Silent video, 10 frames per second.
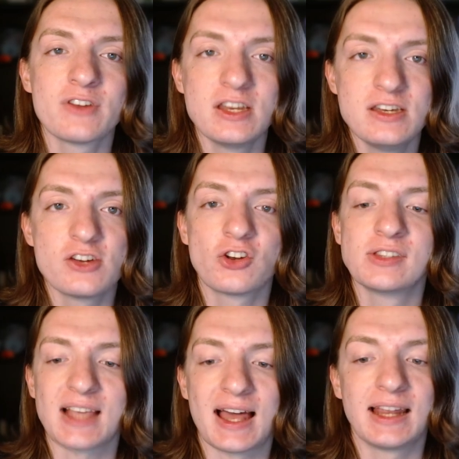
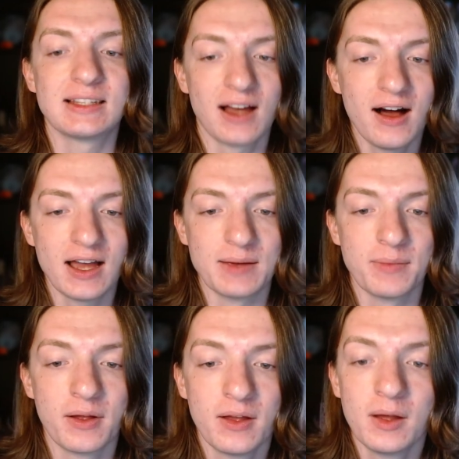conditions at a time.
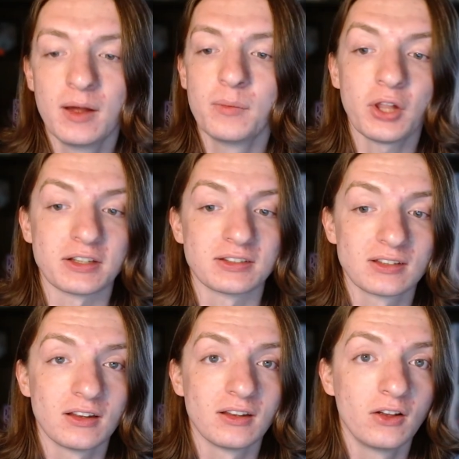
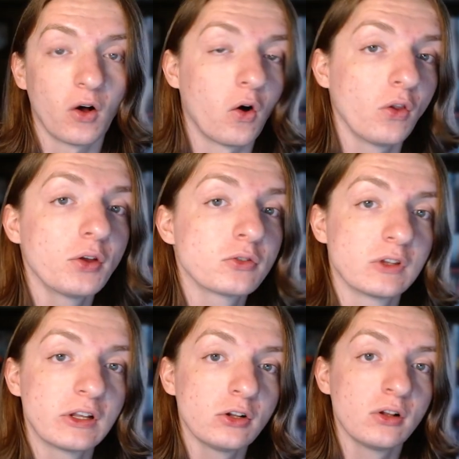Plus, all those
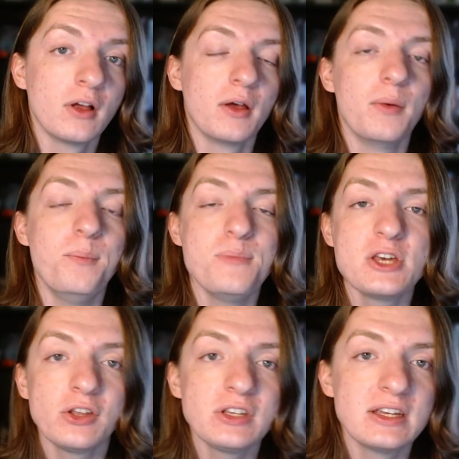little
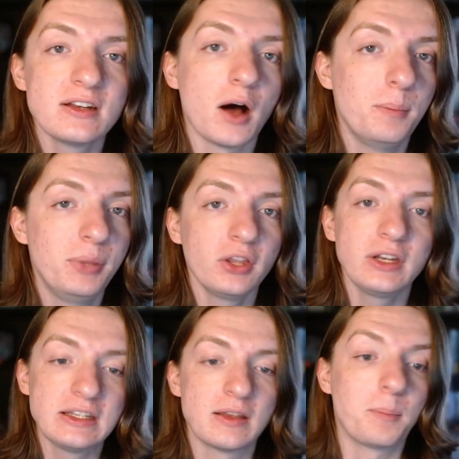million
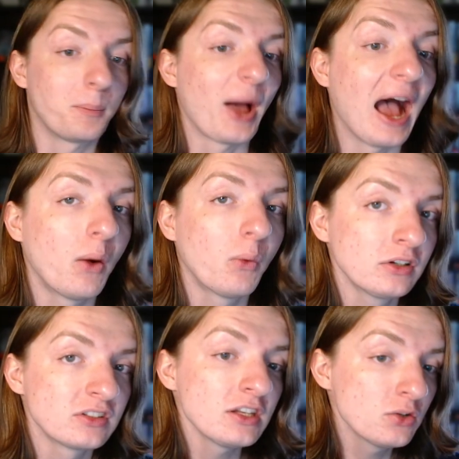abilities and
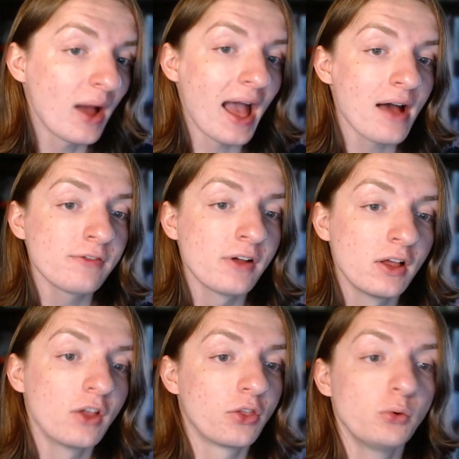powers that you have,
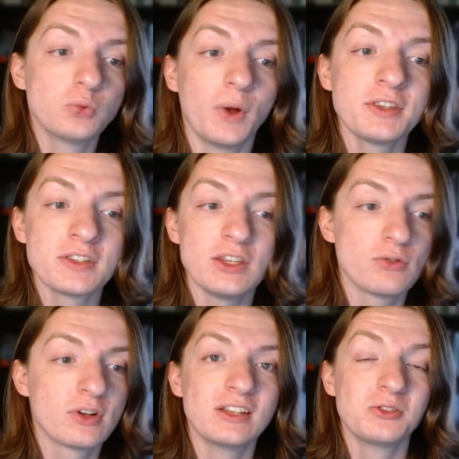those ones that
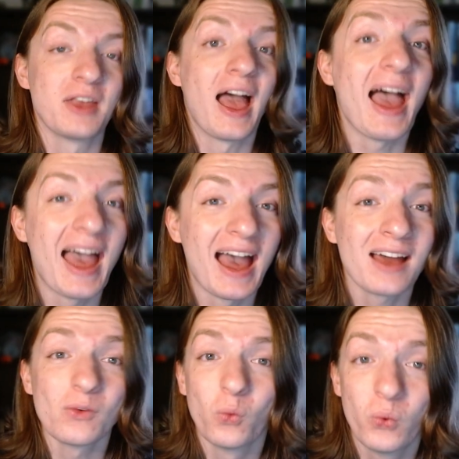you can use
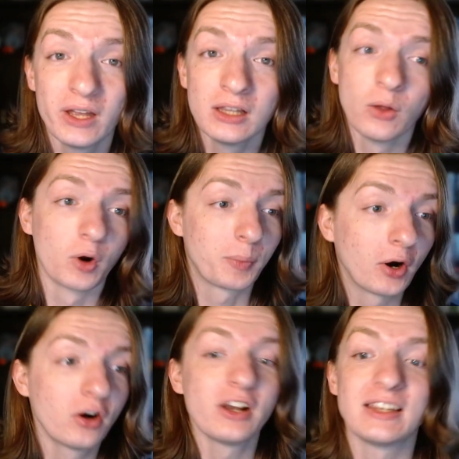at will or
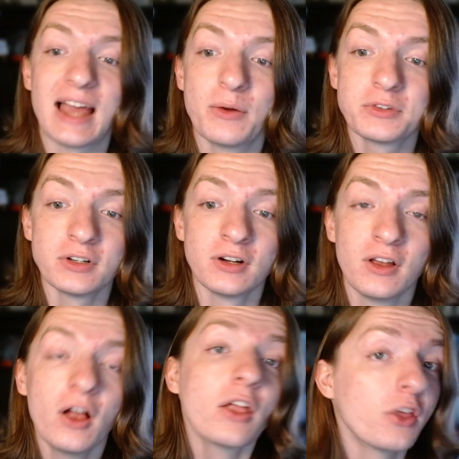per encounter,
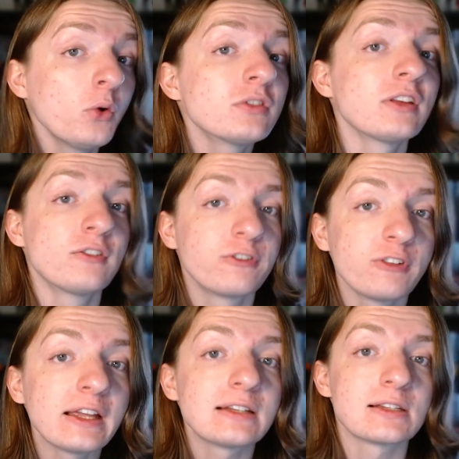those
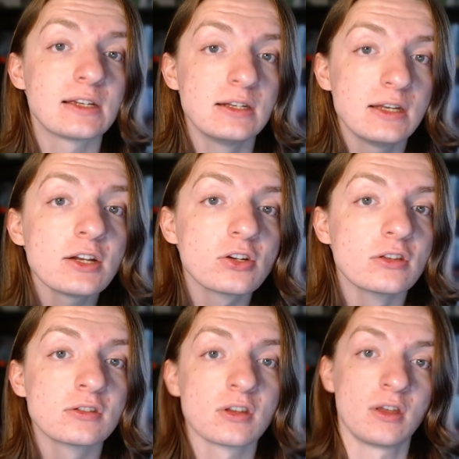inflict
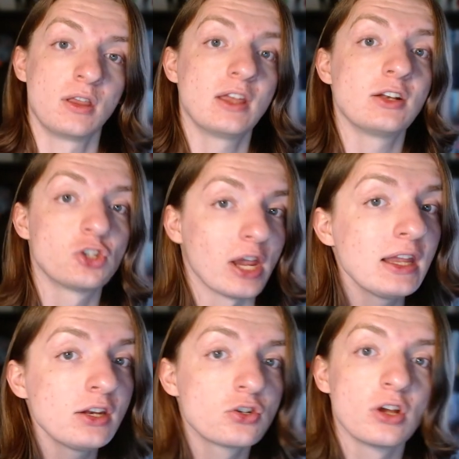conditions that
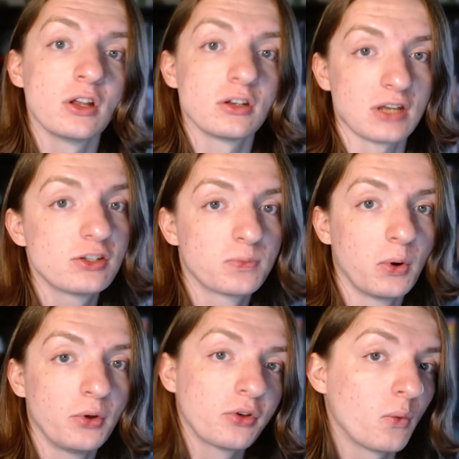change dice
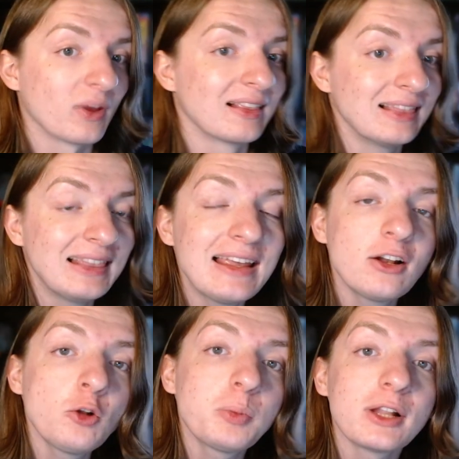rolls with
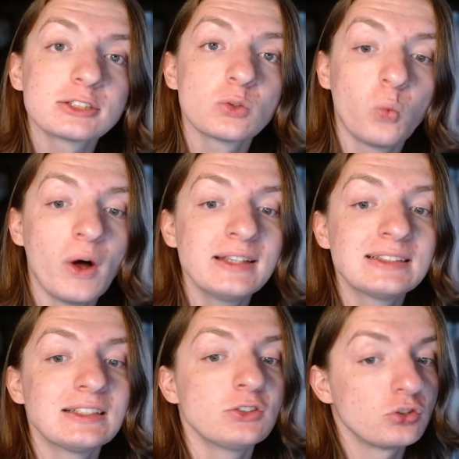little plus
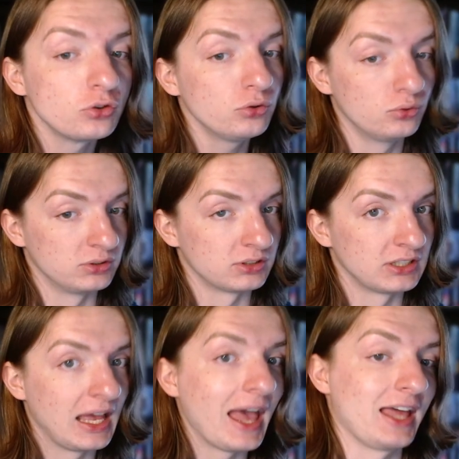ones and twos,
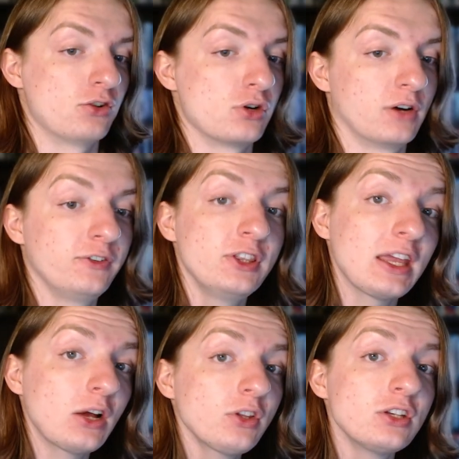and often
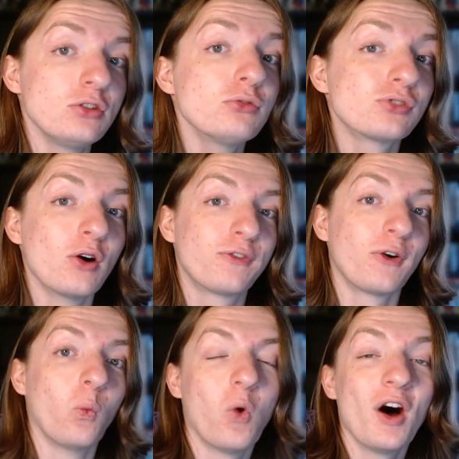they only do so for
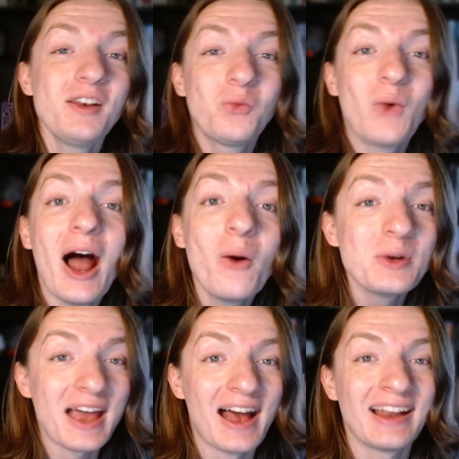one
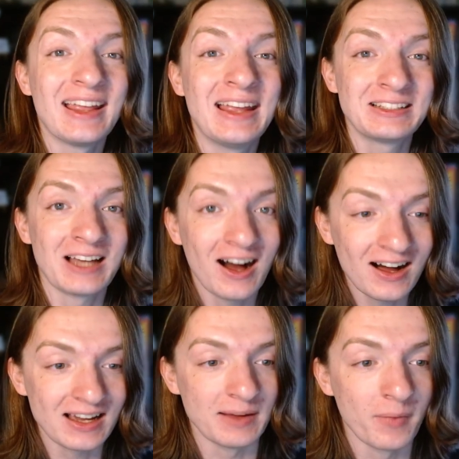round at a
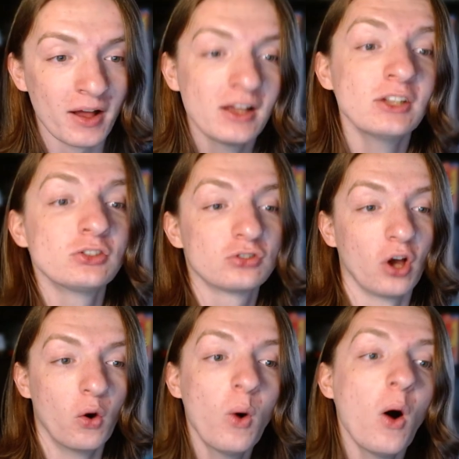time.
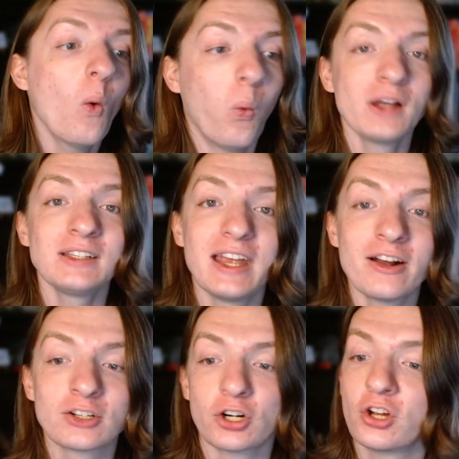So one
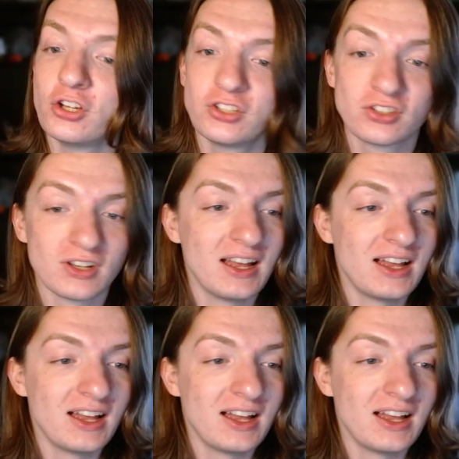character could just,